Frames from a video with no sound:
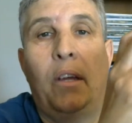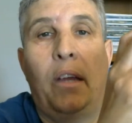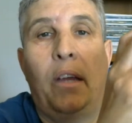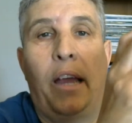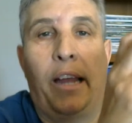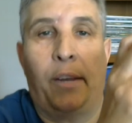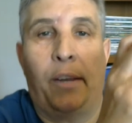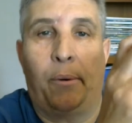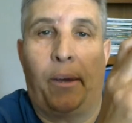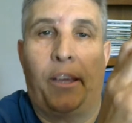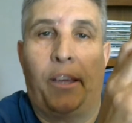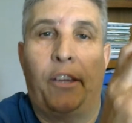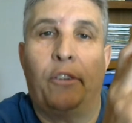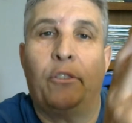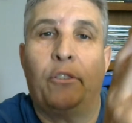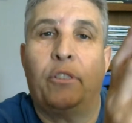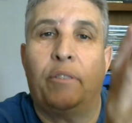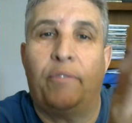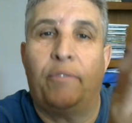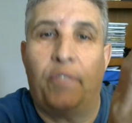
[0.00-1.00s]
anyway,
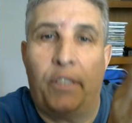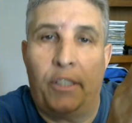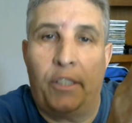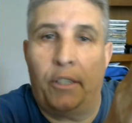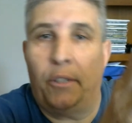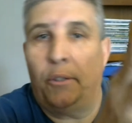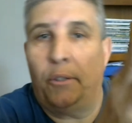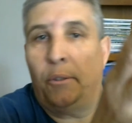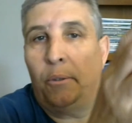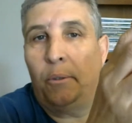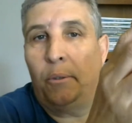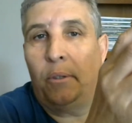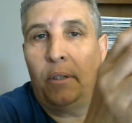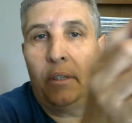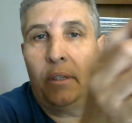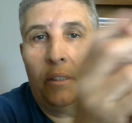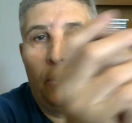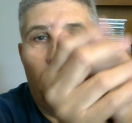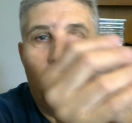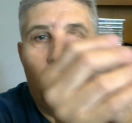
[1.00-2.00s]
here's the video.
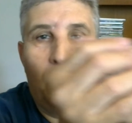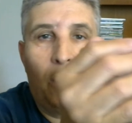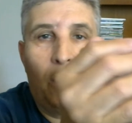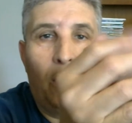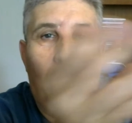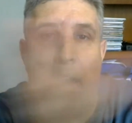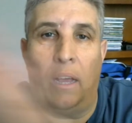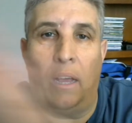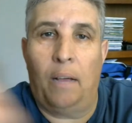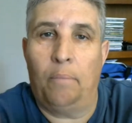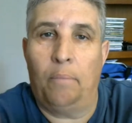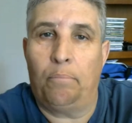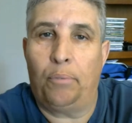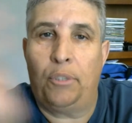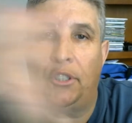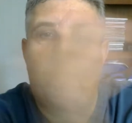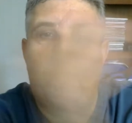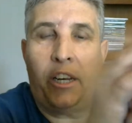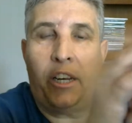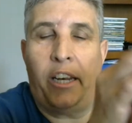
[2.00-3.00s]

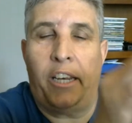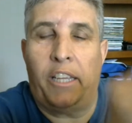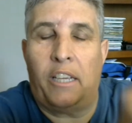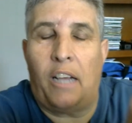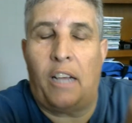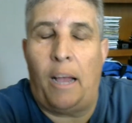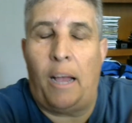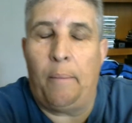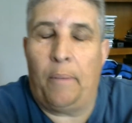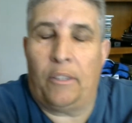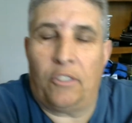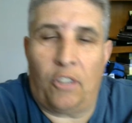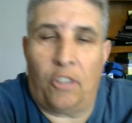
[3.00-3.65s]
Appreciate any comments.